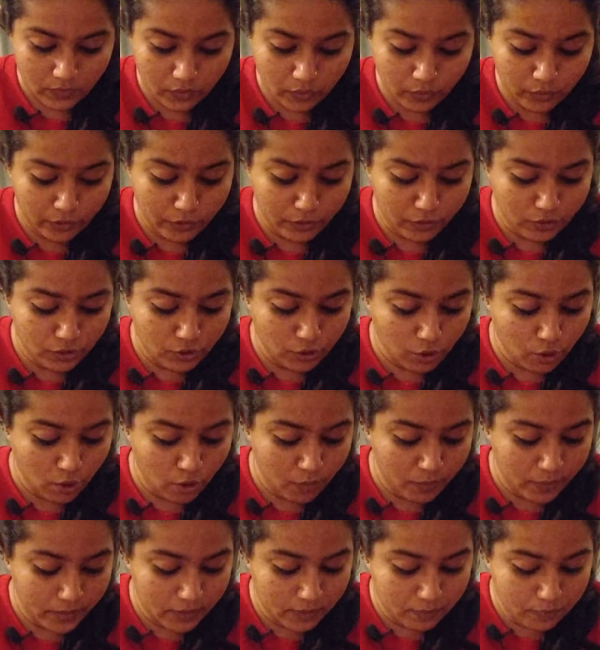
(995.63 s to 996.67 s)
or your
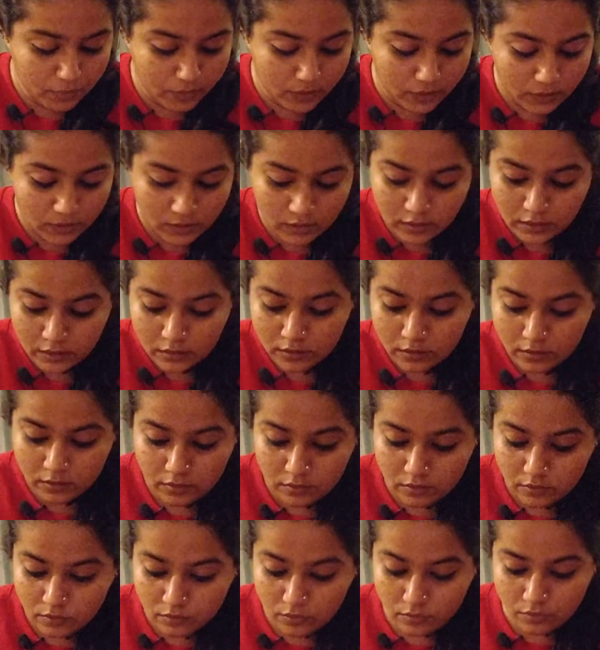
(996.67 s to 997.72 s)
job and the
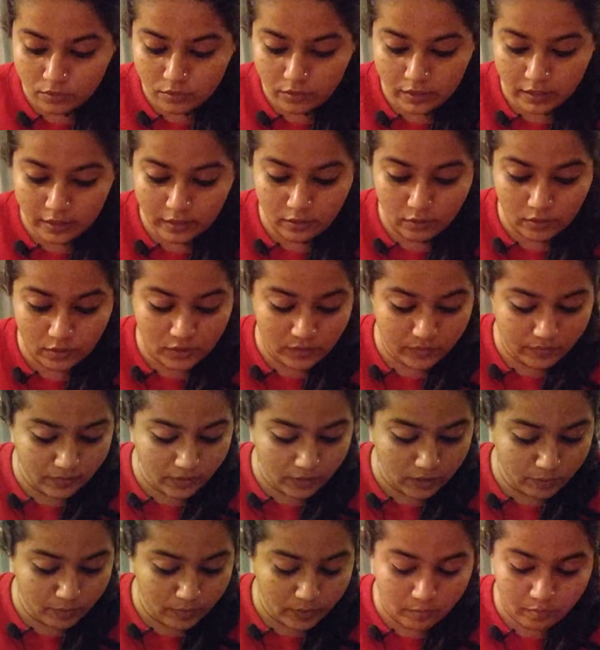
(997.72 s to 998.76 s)
person, or like lots of
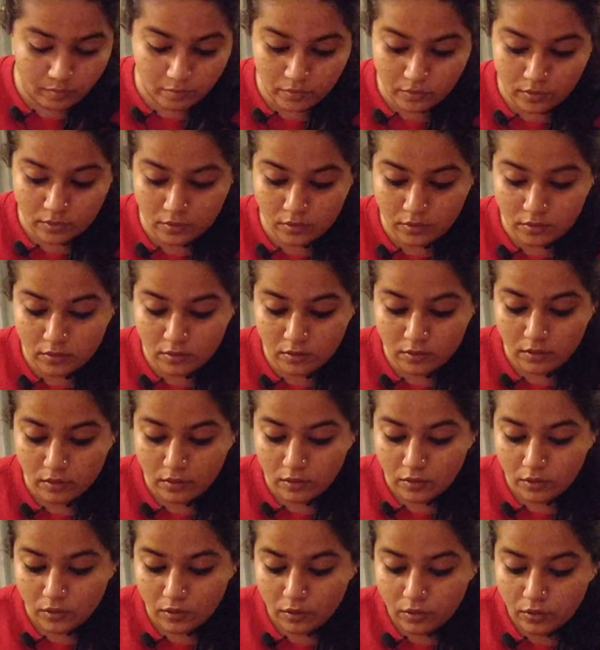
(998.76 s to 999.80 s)
other people,
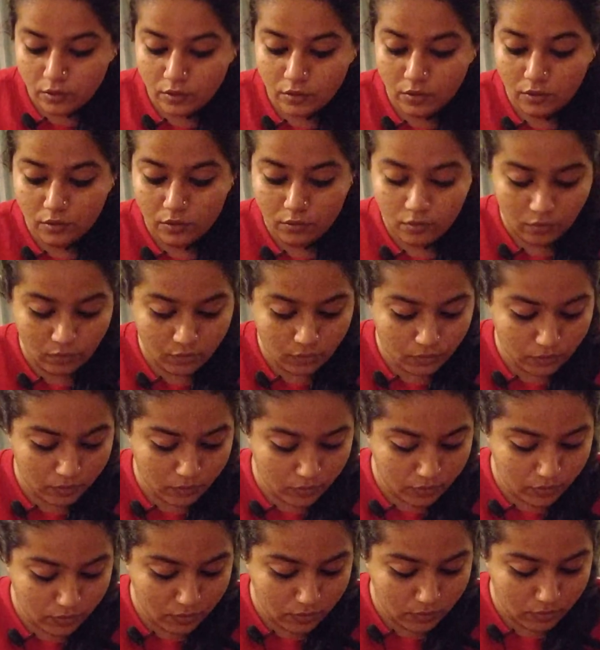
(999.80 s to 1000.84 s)

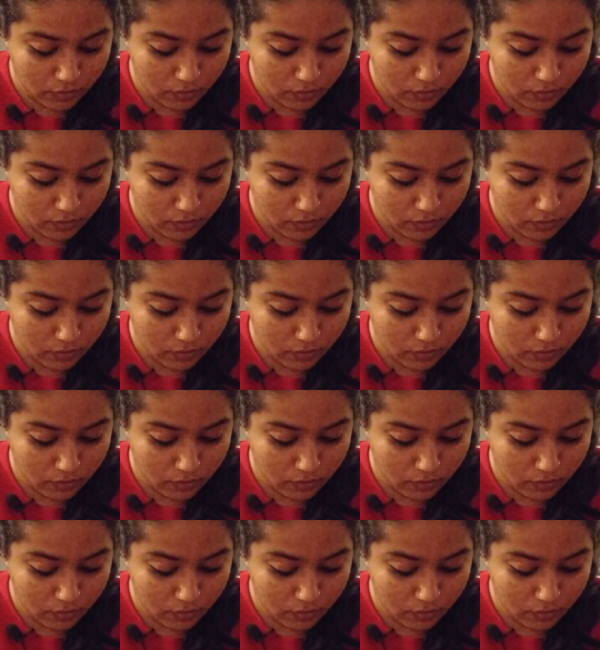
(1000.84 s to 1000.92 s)
or